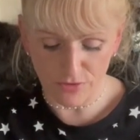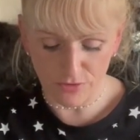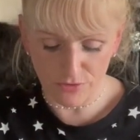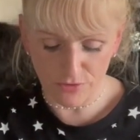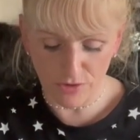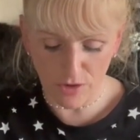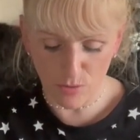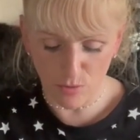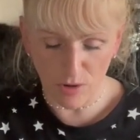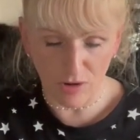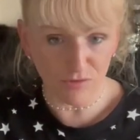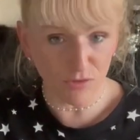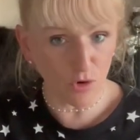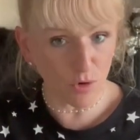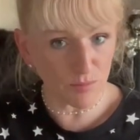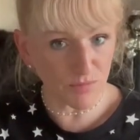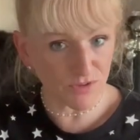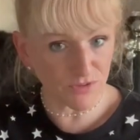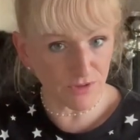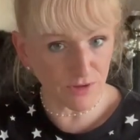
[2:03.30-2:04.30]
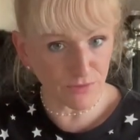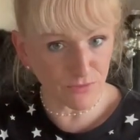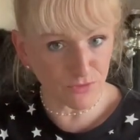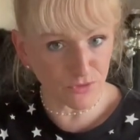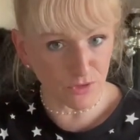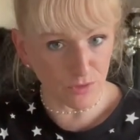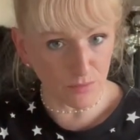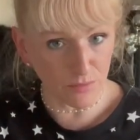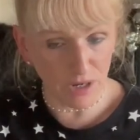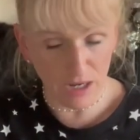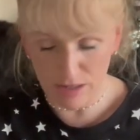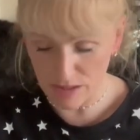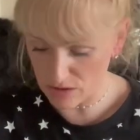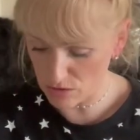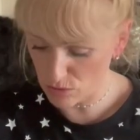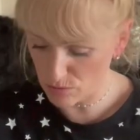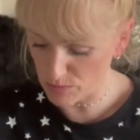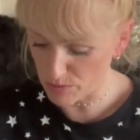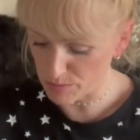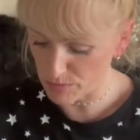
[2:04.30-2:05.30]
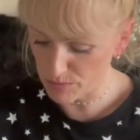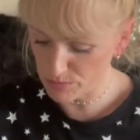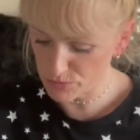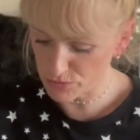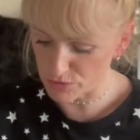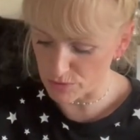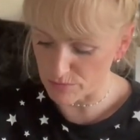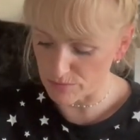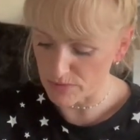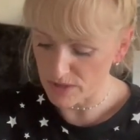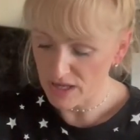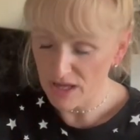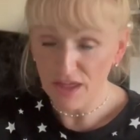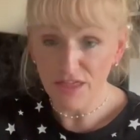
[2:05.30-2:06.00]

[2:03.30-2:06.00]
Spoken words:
So I've got myself some and I got my mum some,